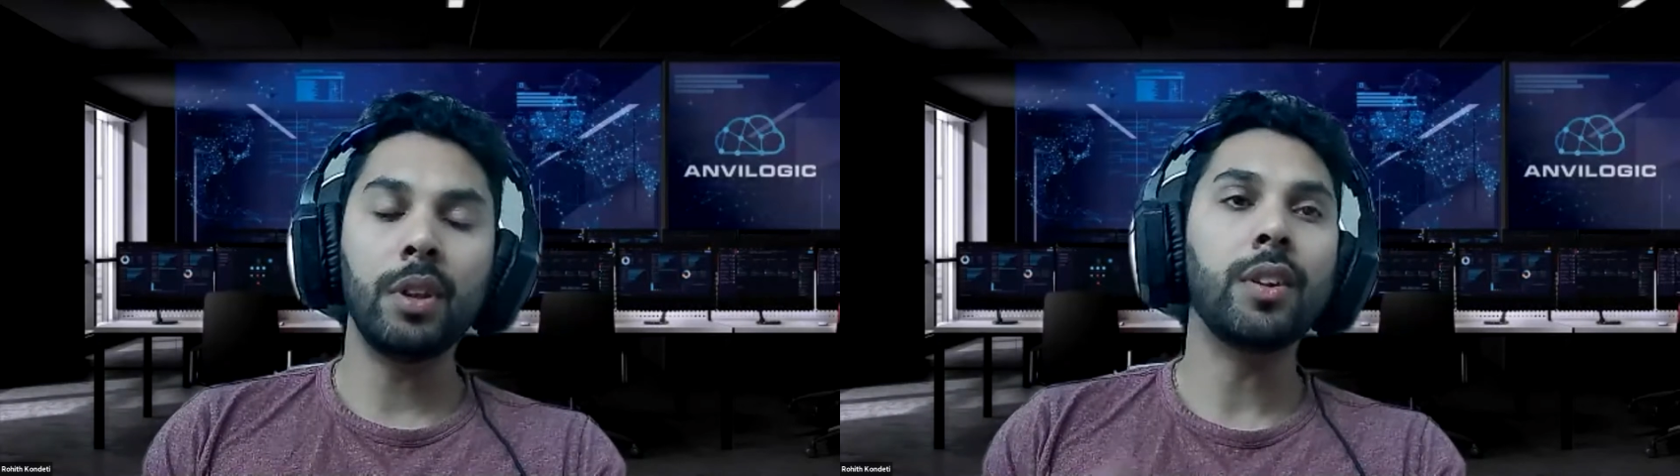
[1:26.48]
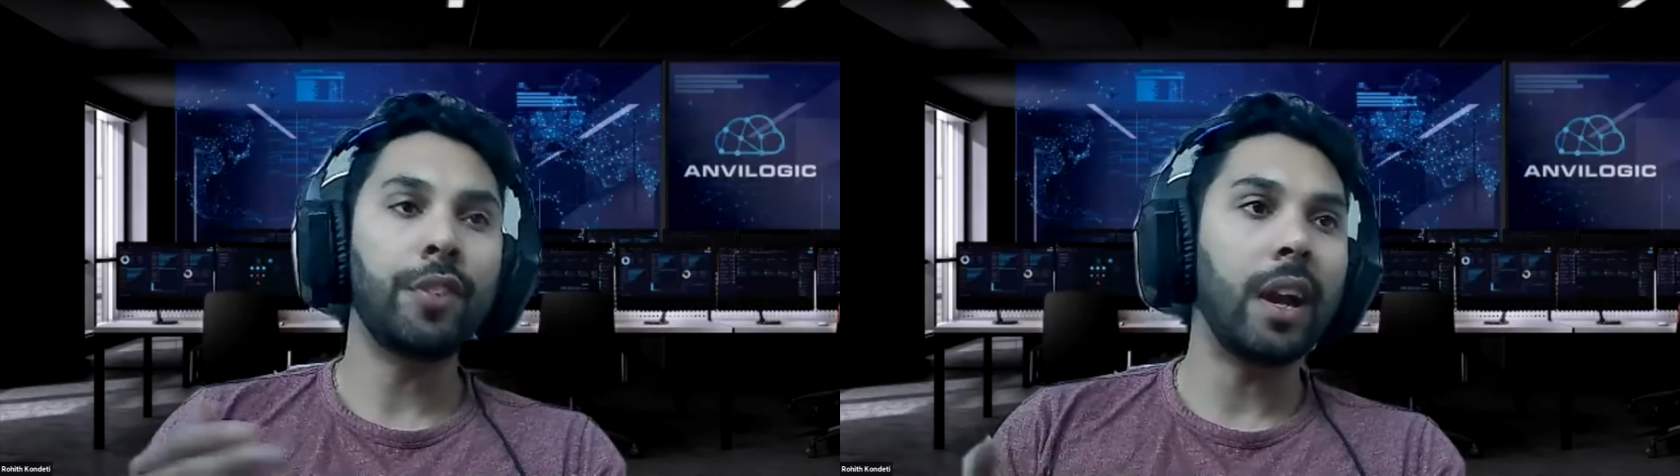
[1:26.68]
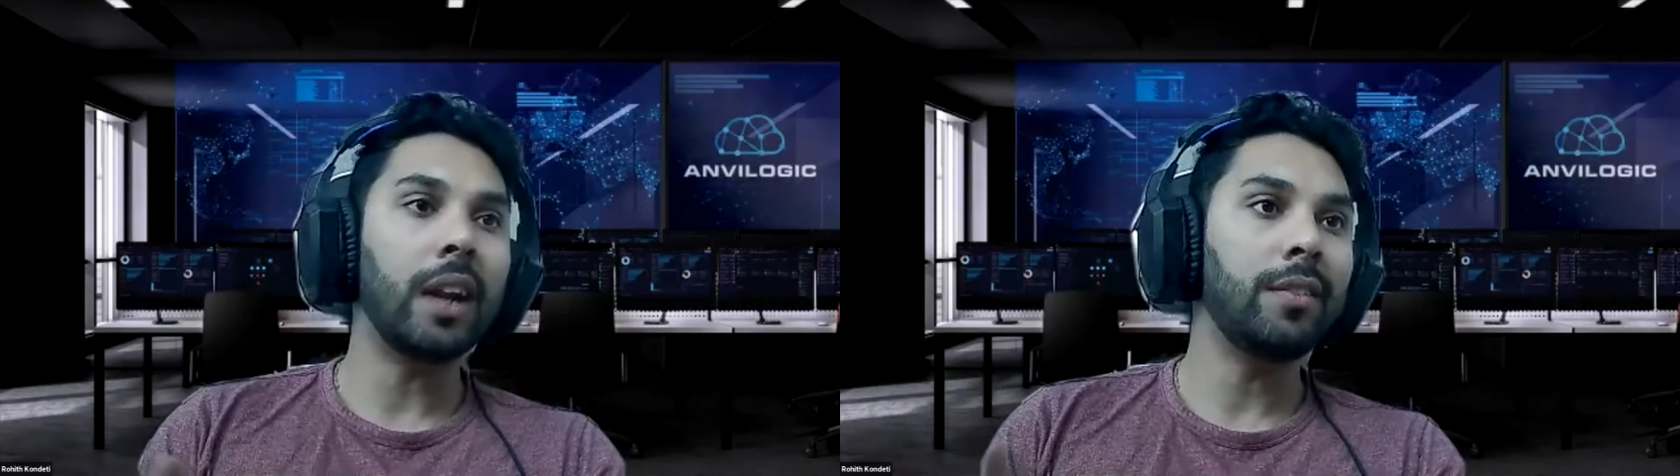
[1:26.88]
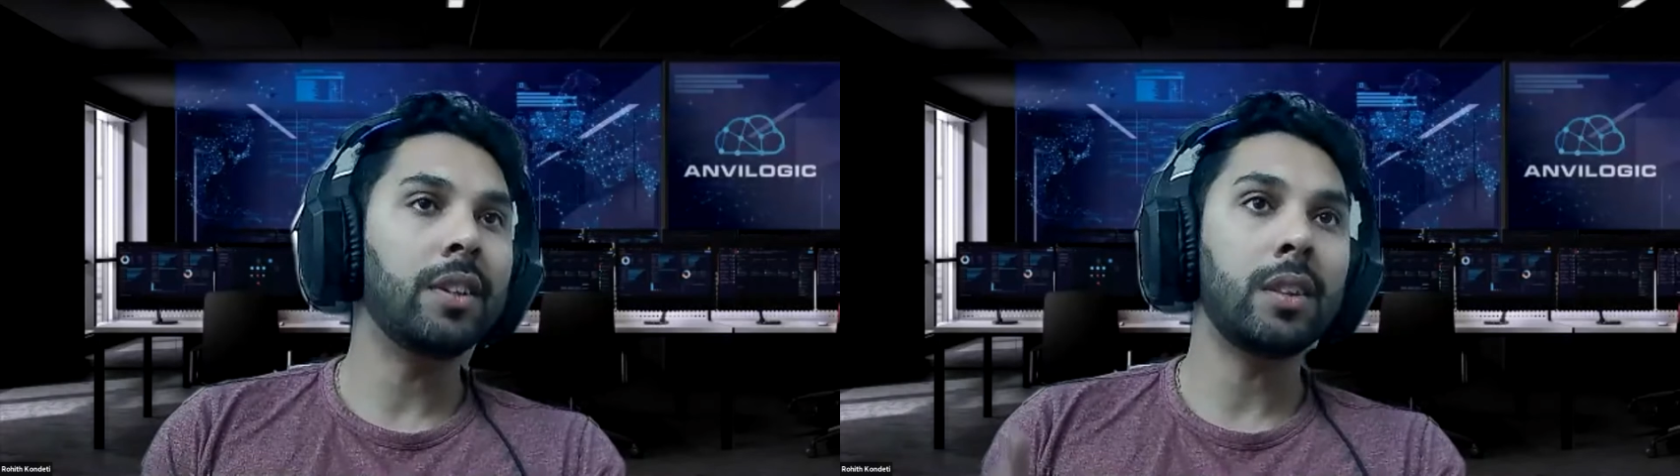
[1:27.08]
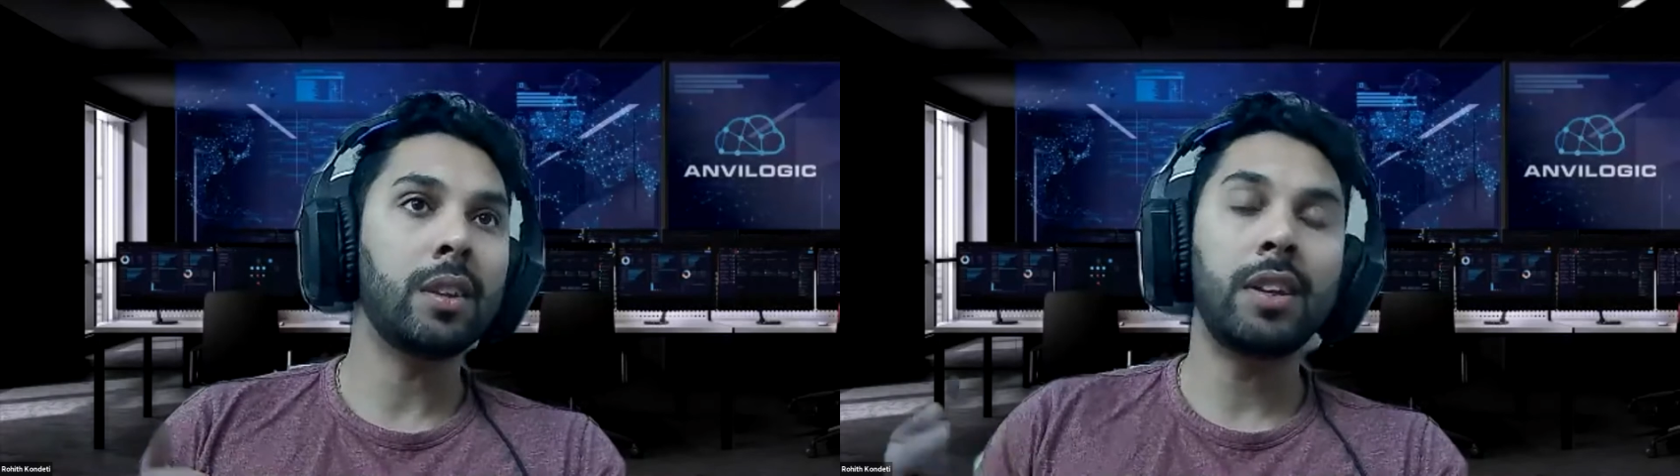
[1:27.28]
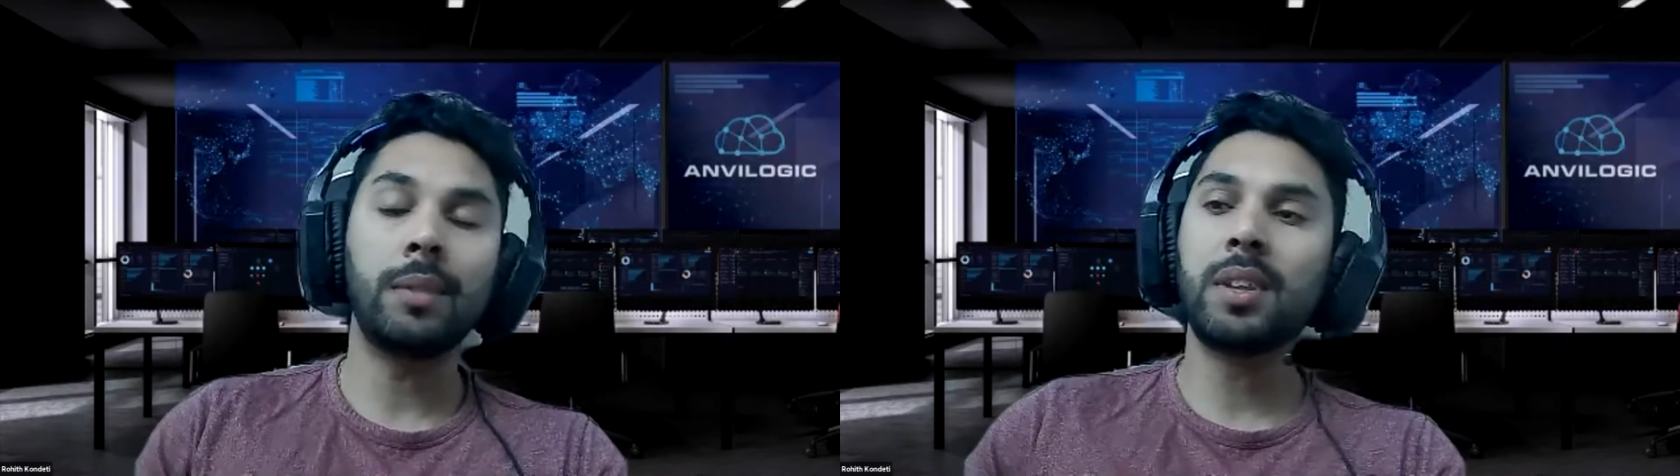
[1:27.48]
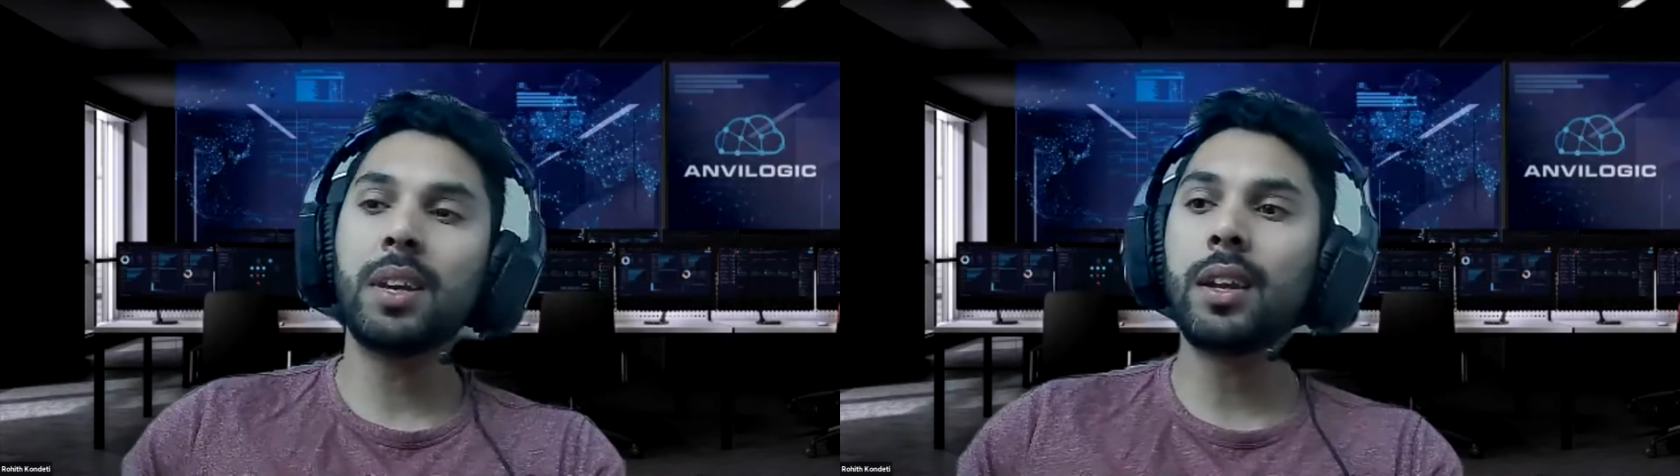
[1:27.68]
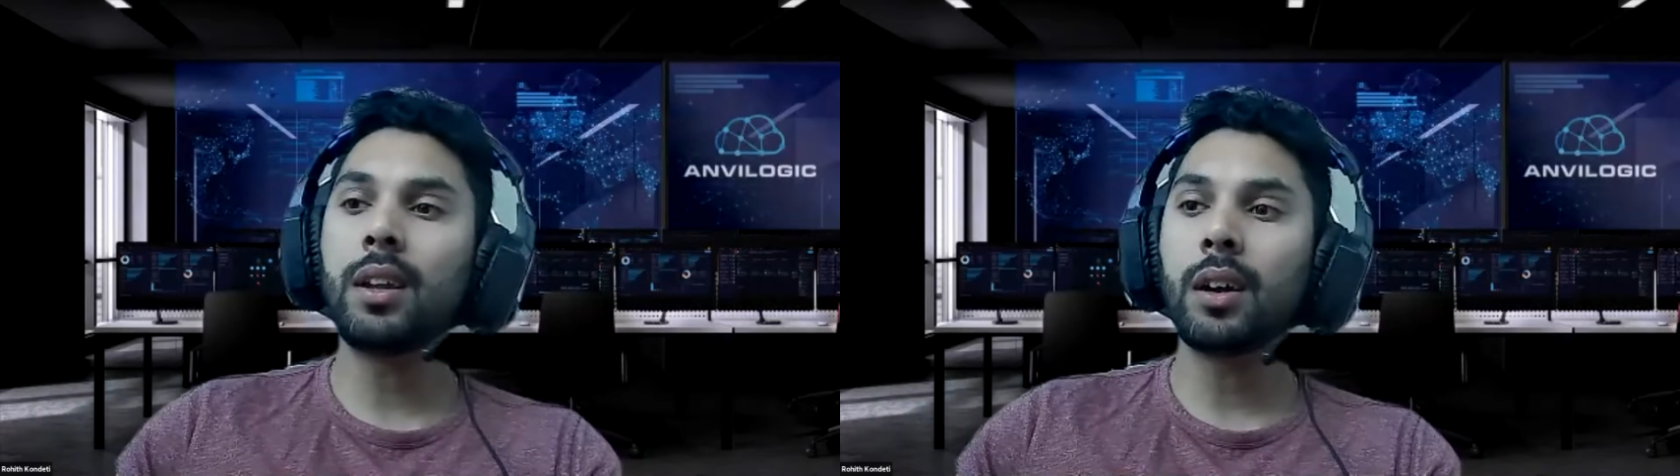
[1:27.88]
different activities that the red team
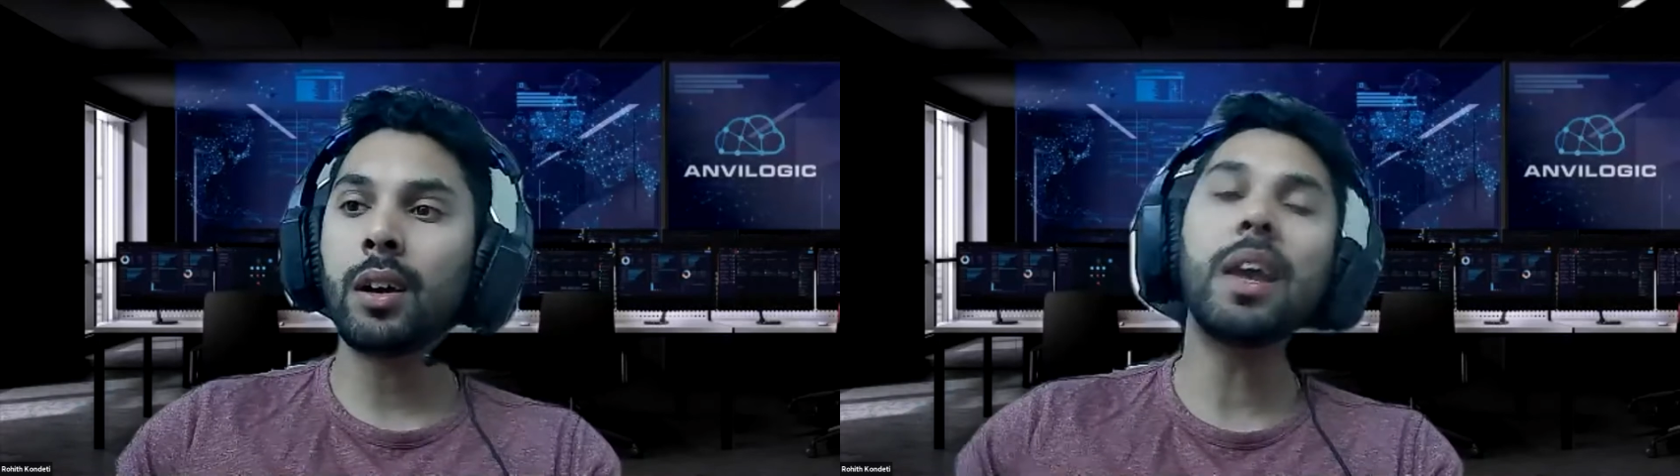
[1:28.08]
did